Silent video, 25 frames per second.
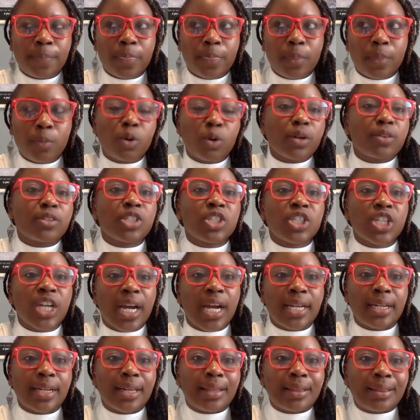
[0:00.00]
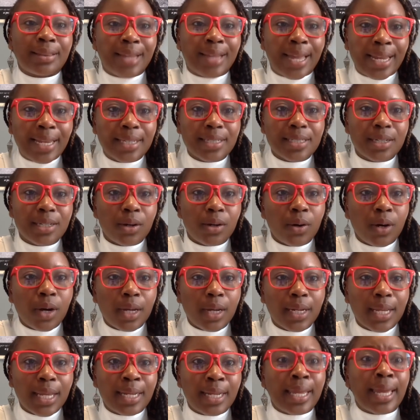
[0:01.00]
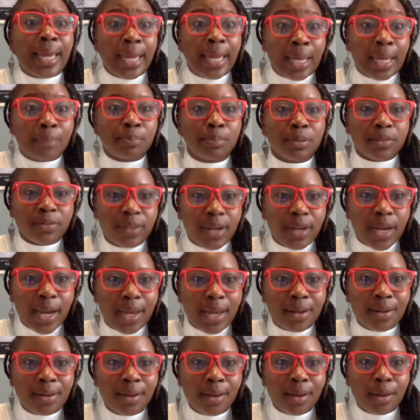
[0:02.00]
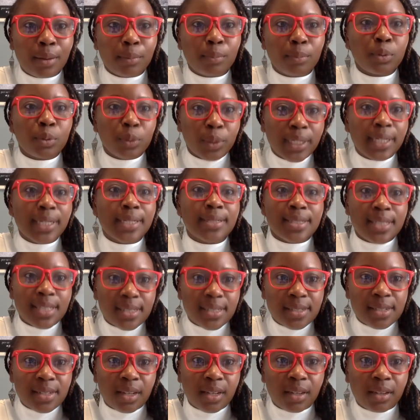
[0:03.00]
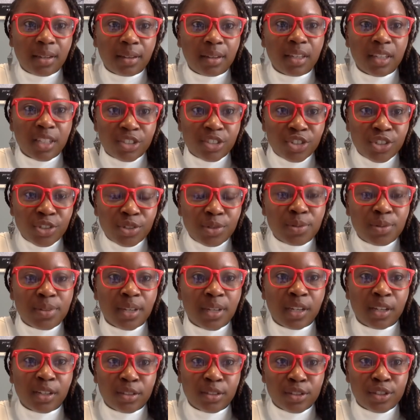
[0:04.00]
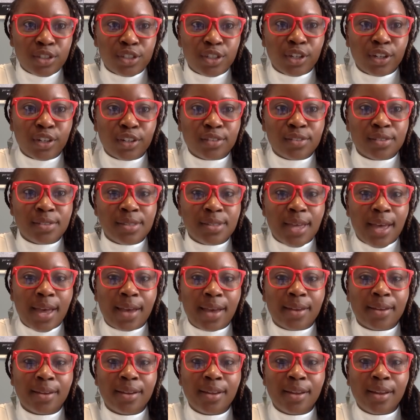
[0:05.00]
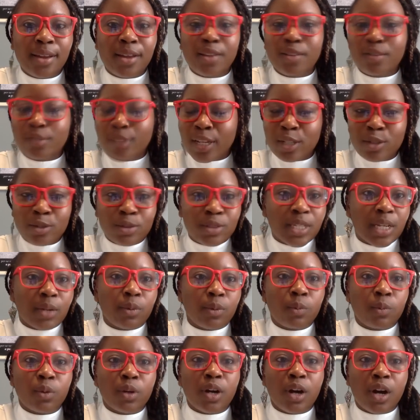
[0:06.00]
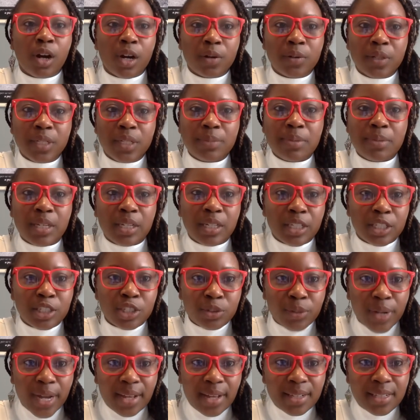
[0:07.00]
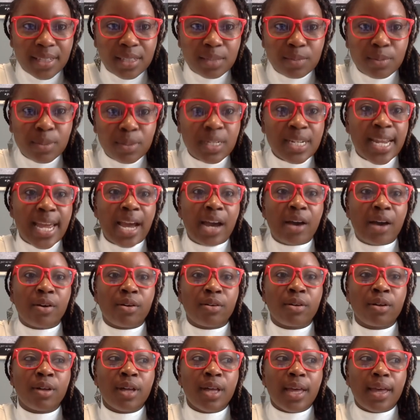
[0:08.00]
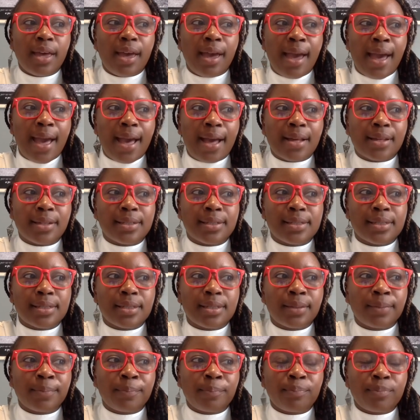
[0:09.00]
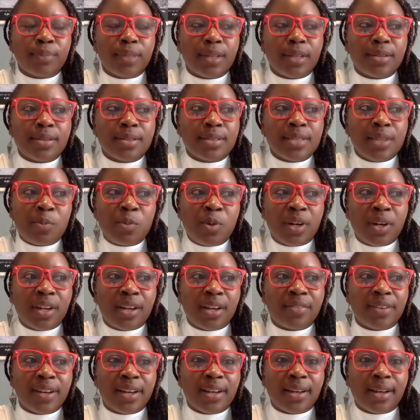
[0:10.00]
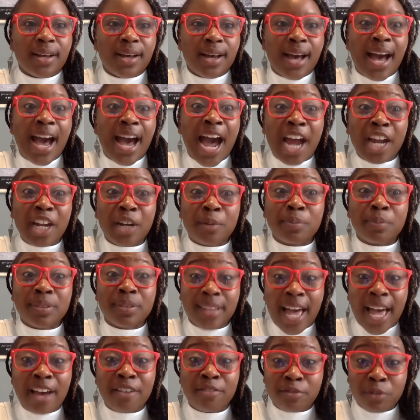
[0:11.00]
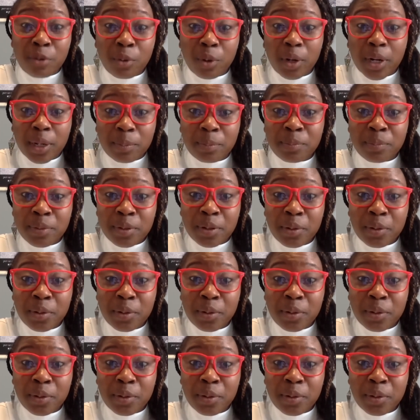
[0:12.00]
more shine a light on and amplified pre existing issues and concerns that, like you said, were already being addressed, right. but now has somewhat of a, a higher platform.